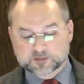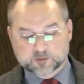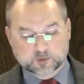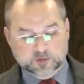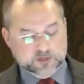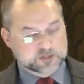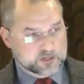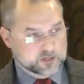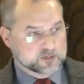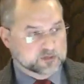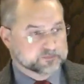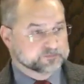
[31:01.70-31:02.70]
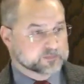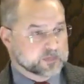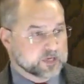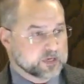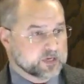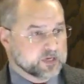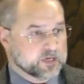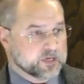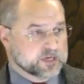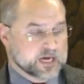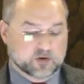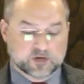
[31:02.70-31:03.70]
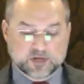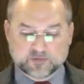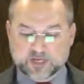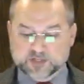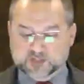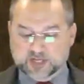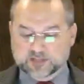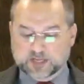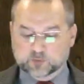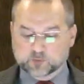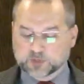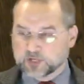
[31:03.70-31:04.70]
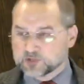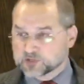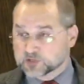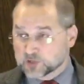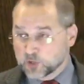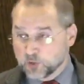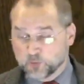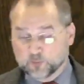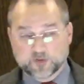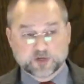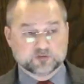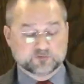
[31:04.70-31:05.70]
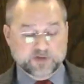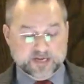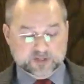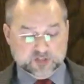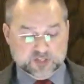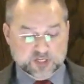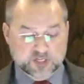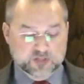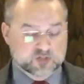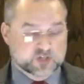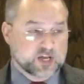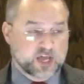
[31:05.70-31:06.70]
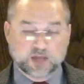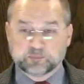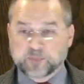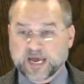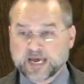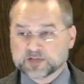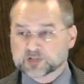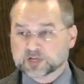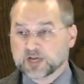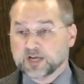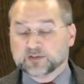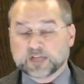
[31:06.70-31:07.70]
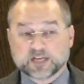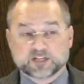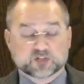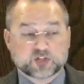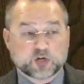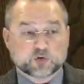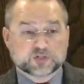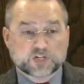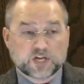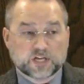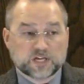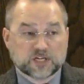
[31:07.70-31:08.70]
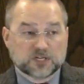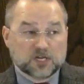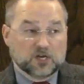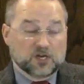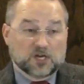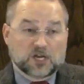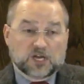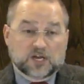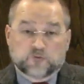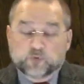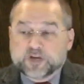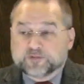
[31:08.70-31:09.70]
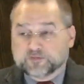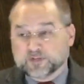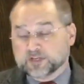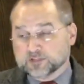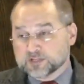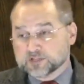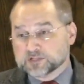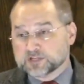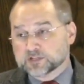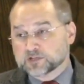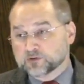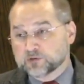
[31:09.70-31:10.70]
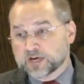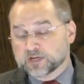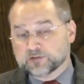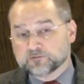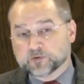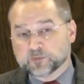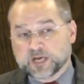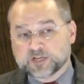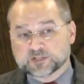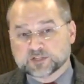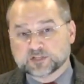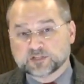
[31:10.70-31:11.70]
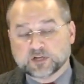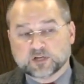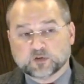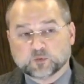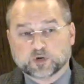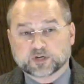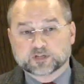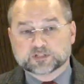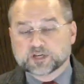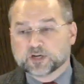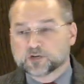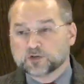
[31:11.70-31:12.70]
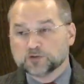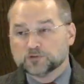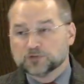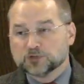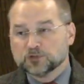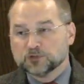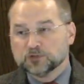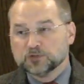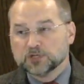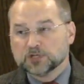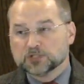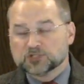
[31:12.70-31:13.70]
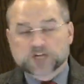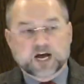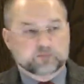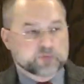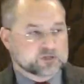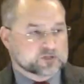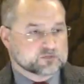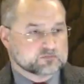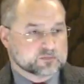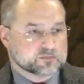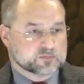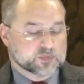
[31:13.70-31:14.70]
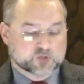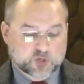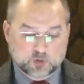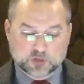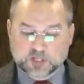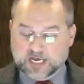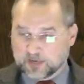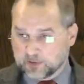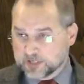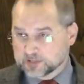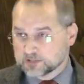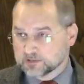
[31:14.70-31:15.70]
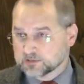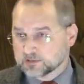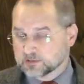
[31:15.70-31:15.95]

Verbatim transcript: doesn't want us to hear. Now, they say that relates to COVID and vaccines and masks. That is, they're saying if we think this is incorrect information, we're going to tell you to stop it, don't allow it.